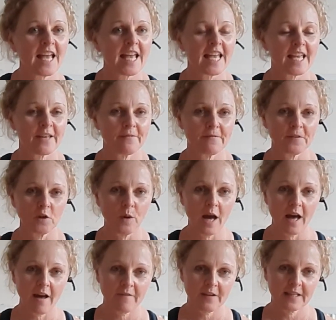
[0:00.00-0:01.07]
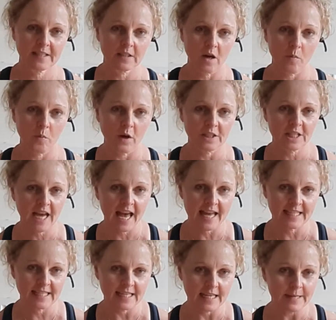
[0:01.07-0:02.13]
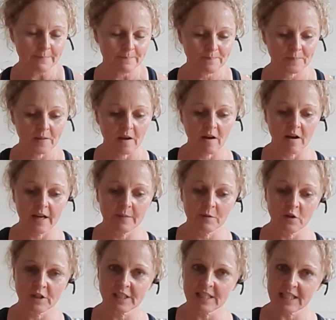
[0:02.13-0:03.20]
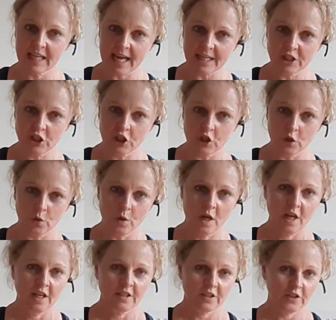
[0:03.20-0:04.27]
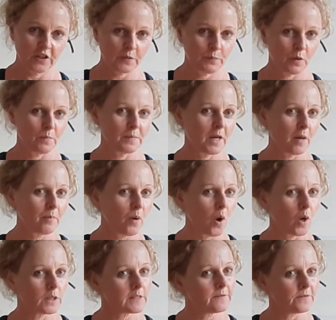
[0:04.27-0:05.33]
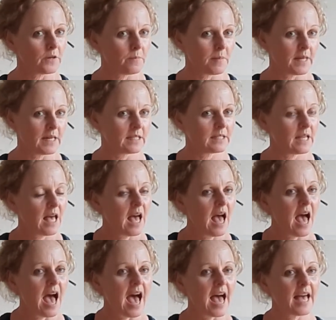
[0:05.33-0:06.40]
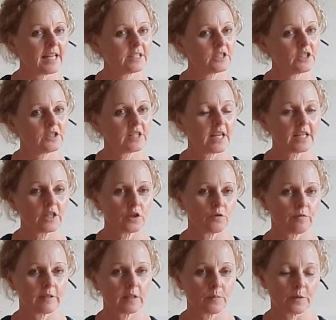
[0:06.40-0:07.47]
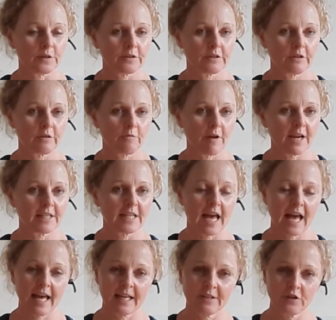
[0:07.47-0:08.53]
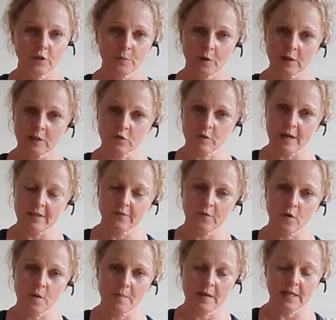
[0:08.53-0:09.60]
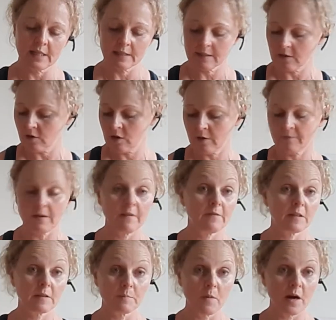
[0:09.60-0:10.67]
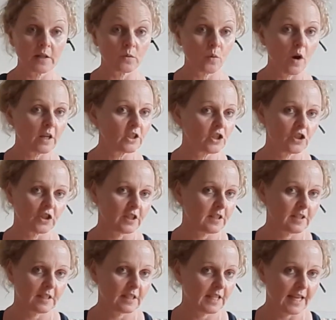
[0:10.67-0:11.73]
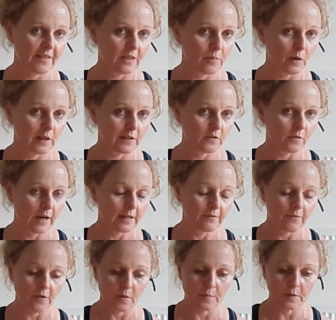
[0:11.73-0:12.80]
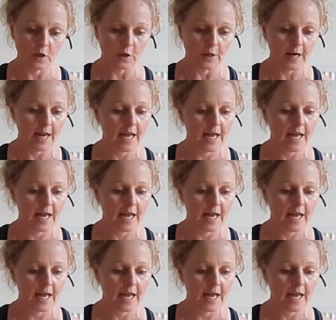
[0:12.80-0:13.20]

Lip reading: if you have a stopwatch handy, I'm going to get you to just put me on pause for a minute and to take your respiratory rate and your pulse rate for a minute. So if you have a smartwatch, just get the pulse rate from your